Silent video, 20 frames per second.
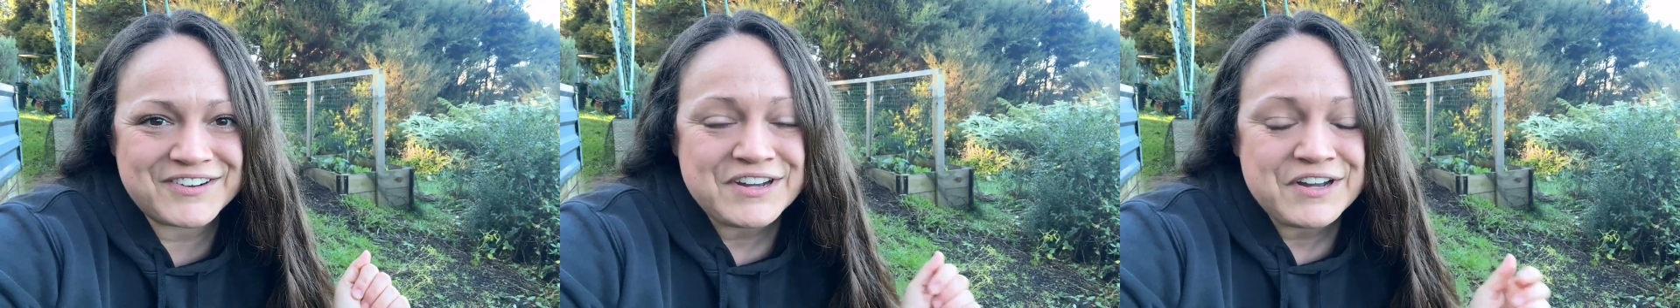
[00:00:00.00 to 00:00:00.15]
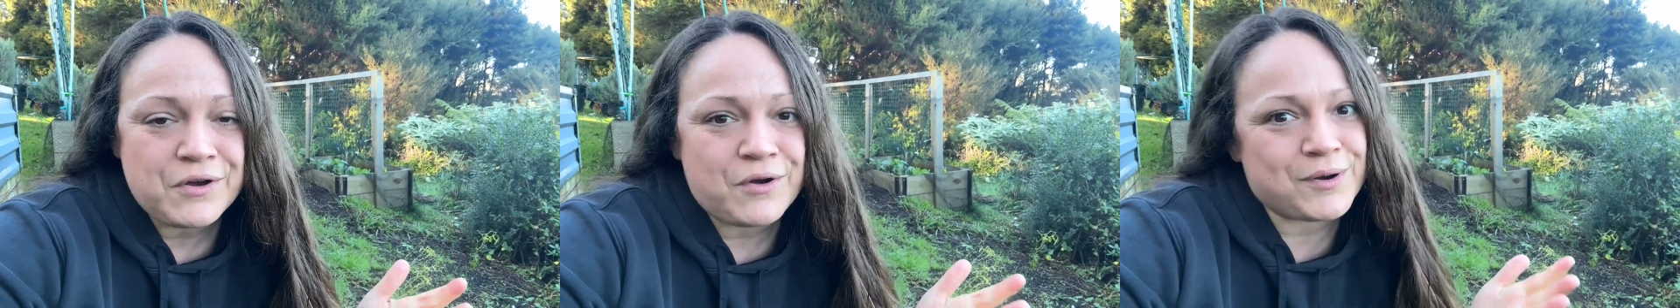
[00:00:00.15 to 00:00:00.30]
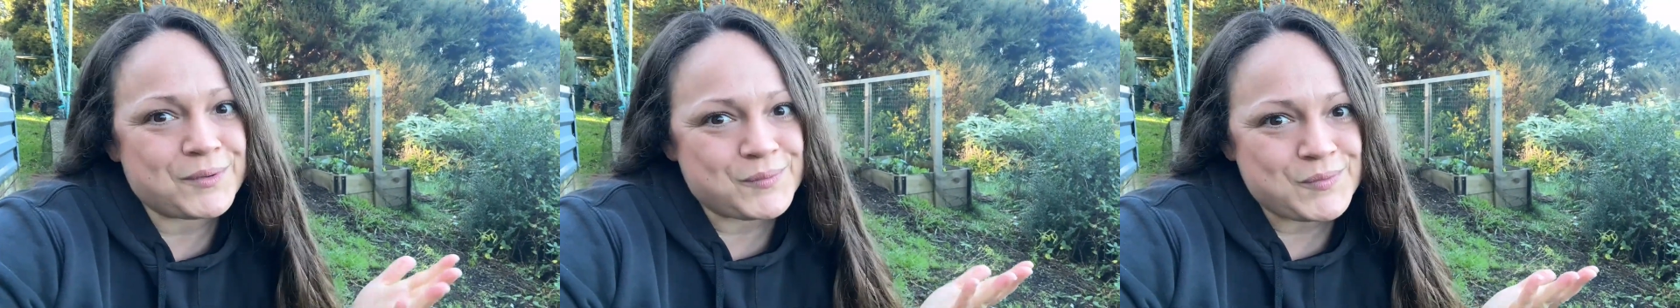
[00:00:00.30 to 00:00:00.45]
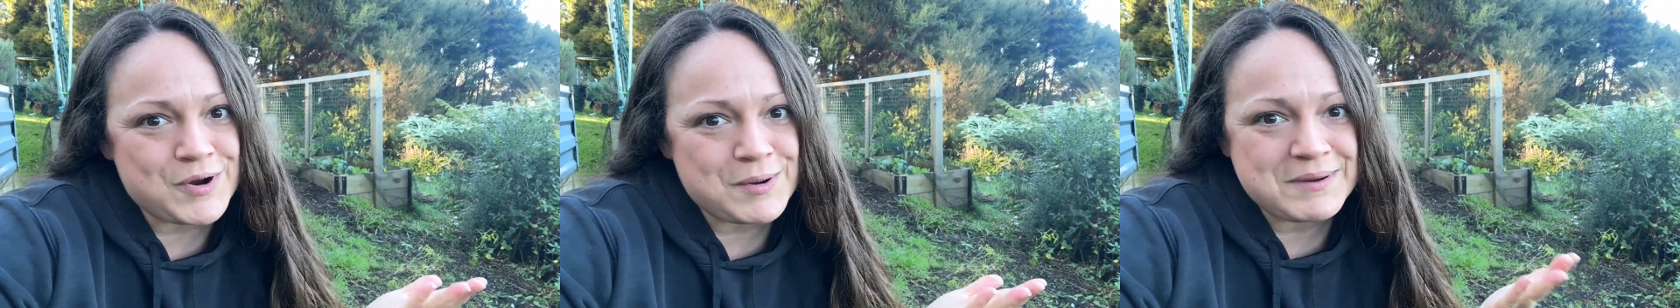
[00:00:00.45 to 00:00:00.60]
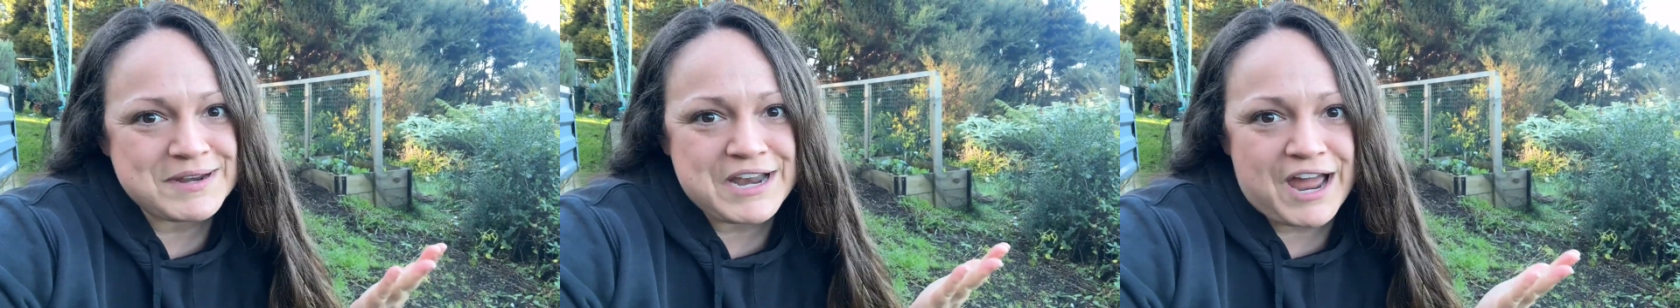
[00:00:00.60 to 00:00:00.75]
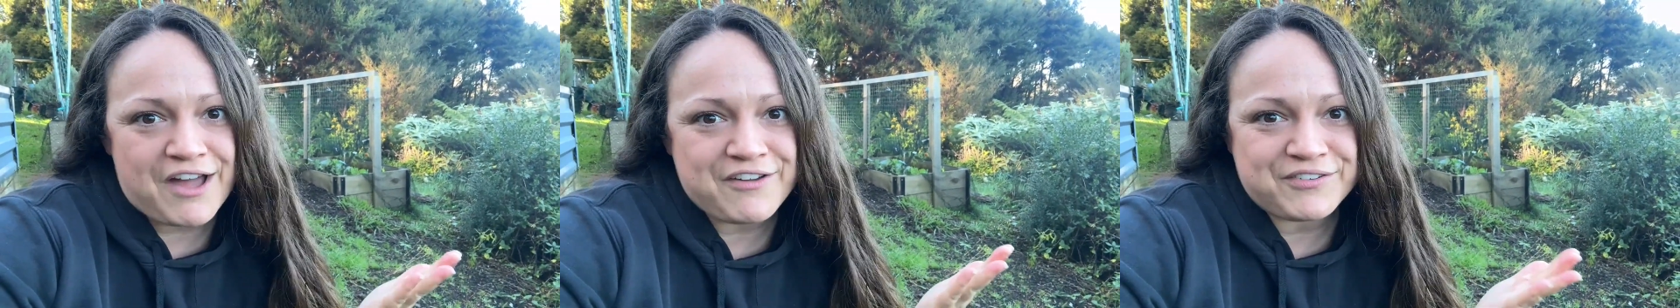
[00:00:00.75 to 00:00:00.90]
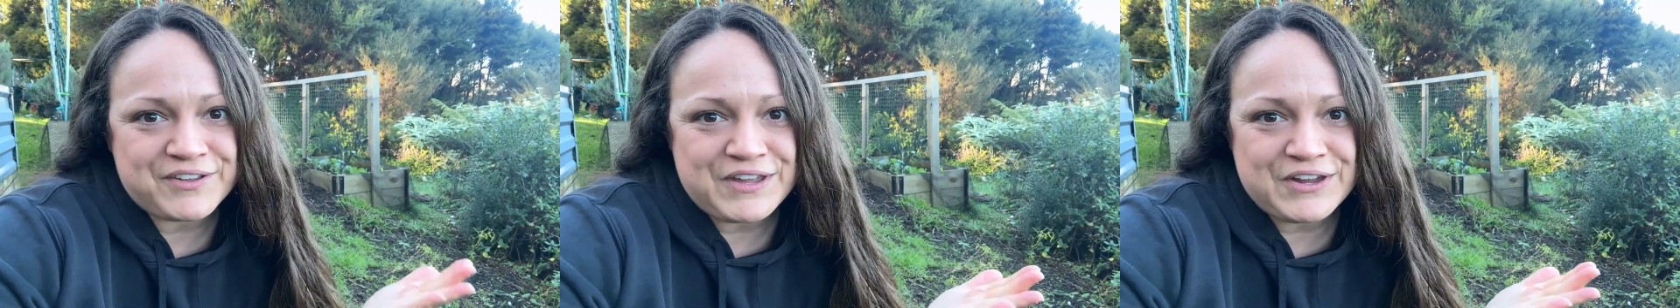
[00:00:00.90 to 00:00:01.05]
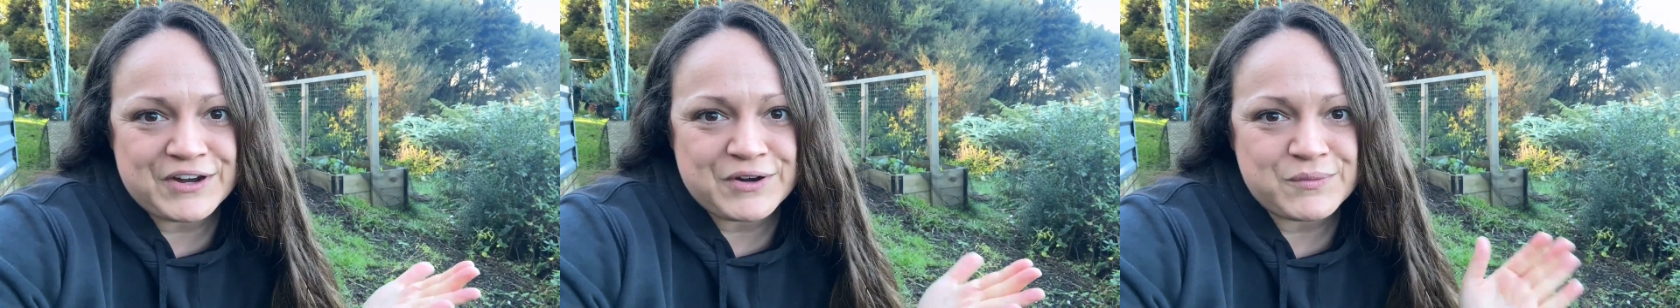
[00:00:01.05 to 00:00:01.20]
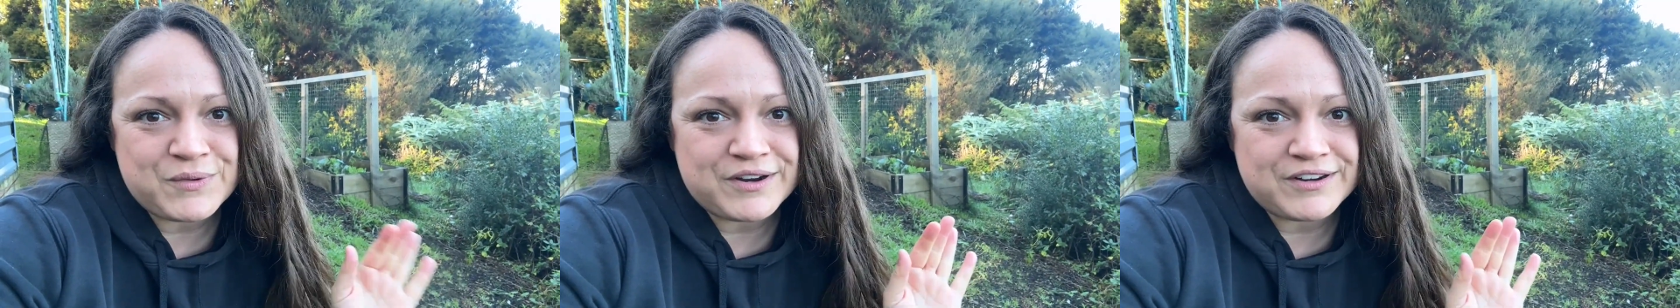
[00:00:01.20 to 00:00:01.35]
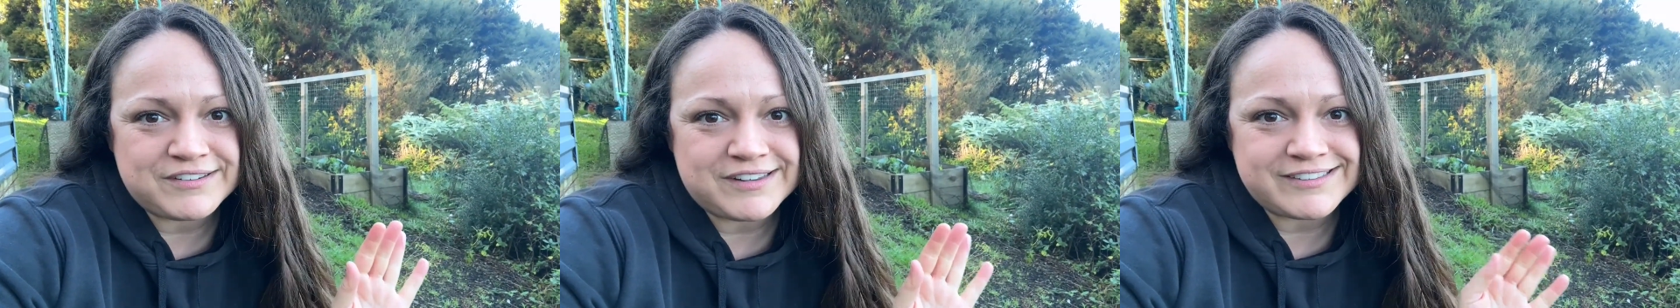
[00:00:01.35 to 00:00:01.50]
or warm enough here
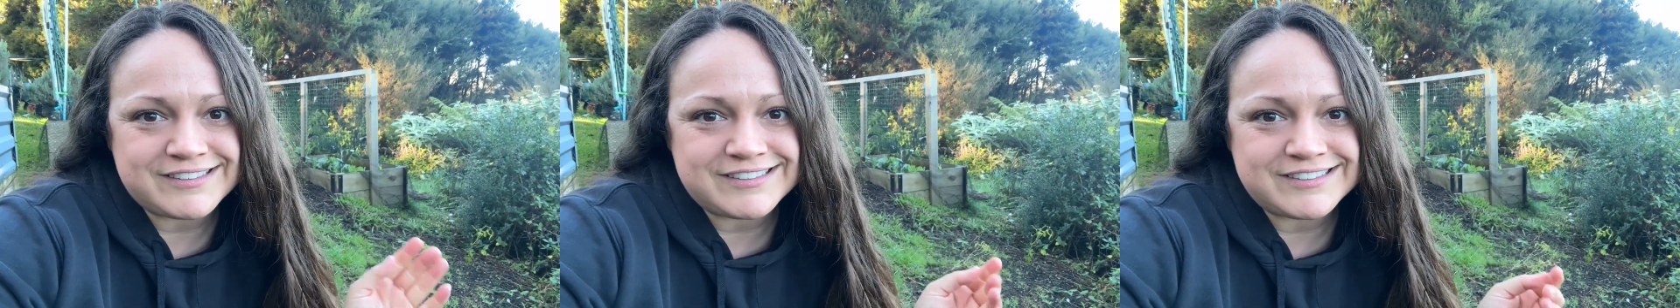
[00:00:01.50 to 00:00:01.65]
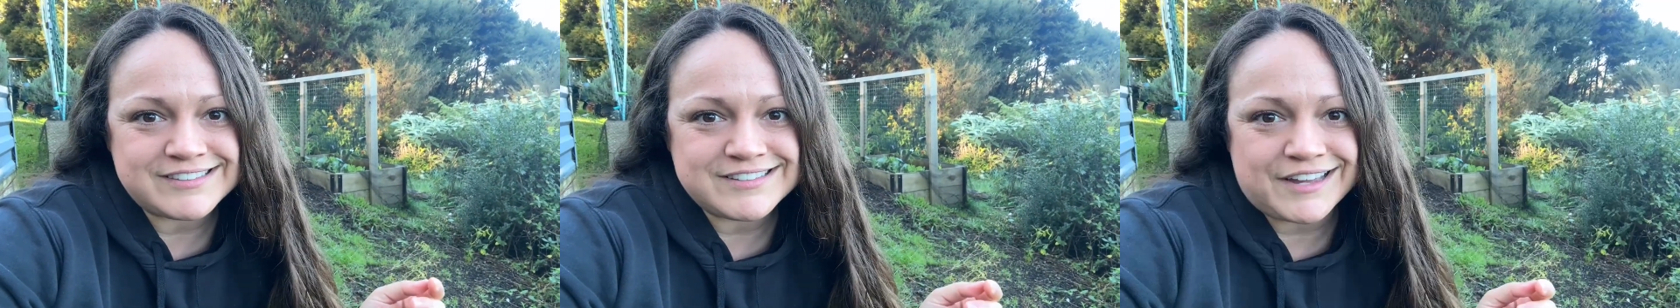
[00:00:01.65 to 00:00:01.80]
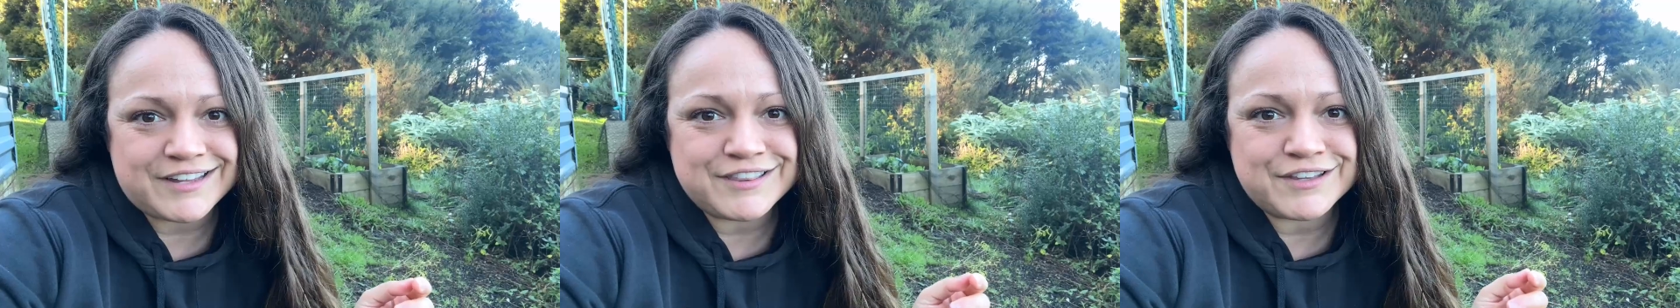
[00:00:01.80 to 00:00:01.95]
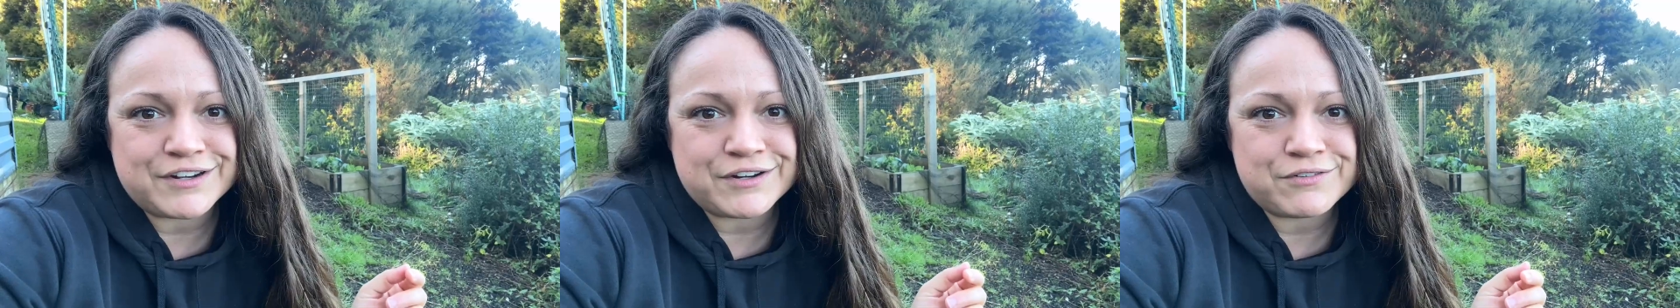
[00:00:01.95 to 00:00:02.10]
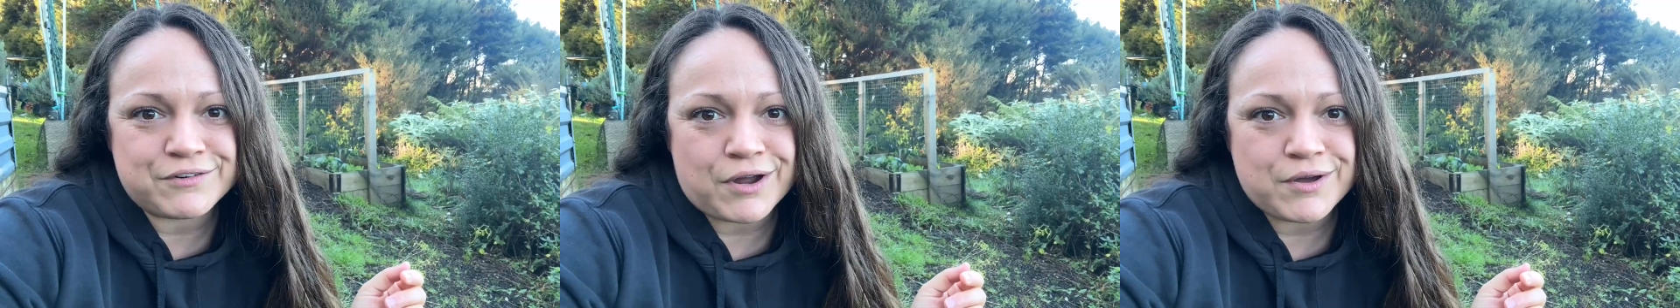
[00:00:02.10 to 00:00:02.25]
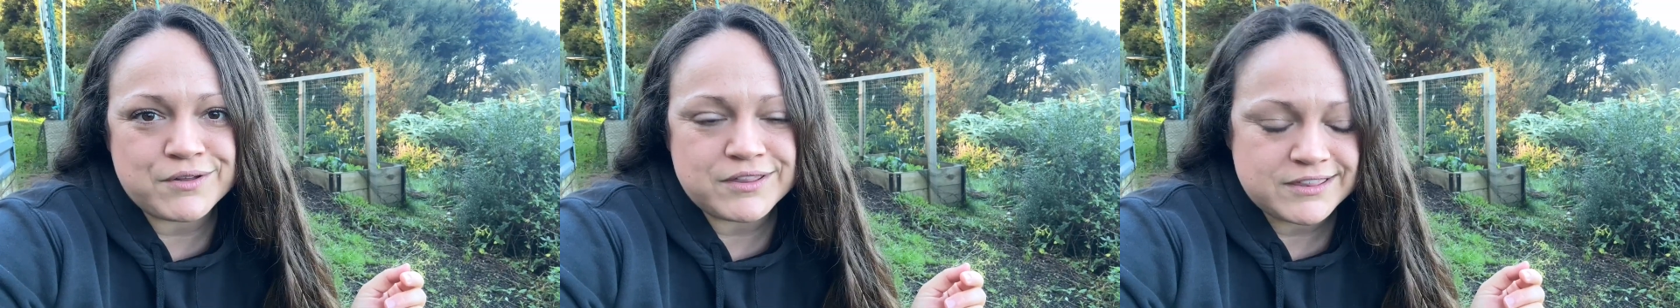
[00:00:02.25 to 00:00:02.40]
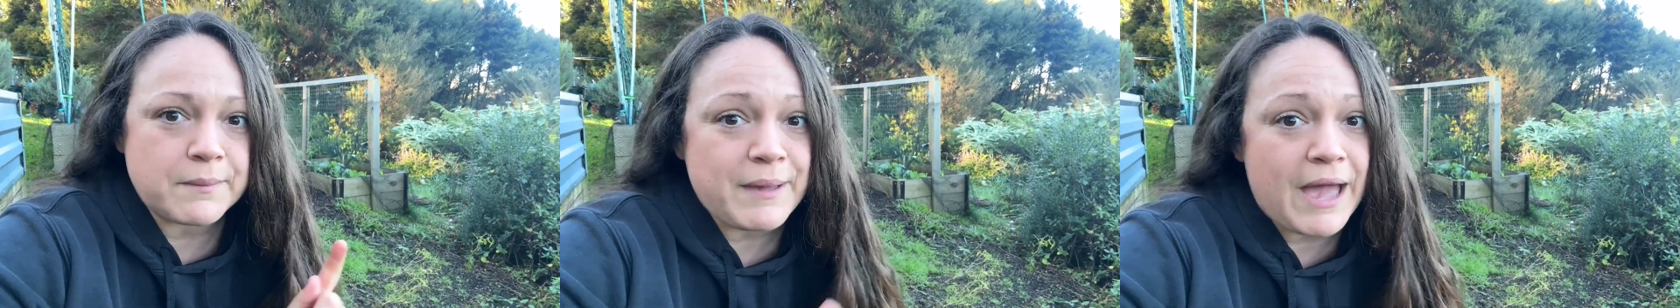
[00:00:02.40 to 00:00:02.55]
where it doesn't stunt their growth.